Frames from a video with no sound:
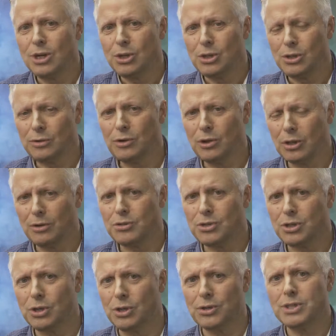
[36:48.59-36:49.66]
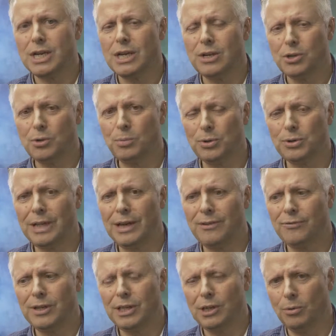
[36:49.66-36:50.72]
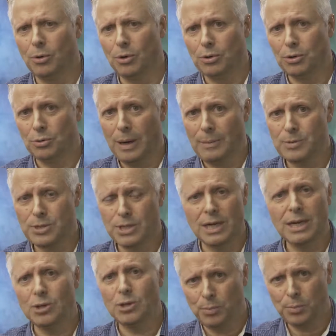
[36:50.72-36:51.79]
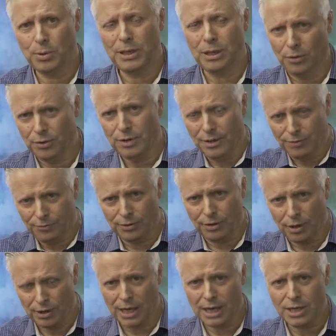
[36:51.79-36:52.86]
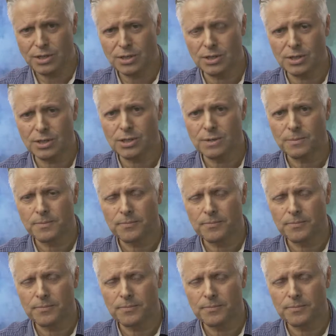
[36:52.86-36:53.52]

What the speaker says: you've got loads of content, you put that video on your website, you put it on the different locations.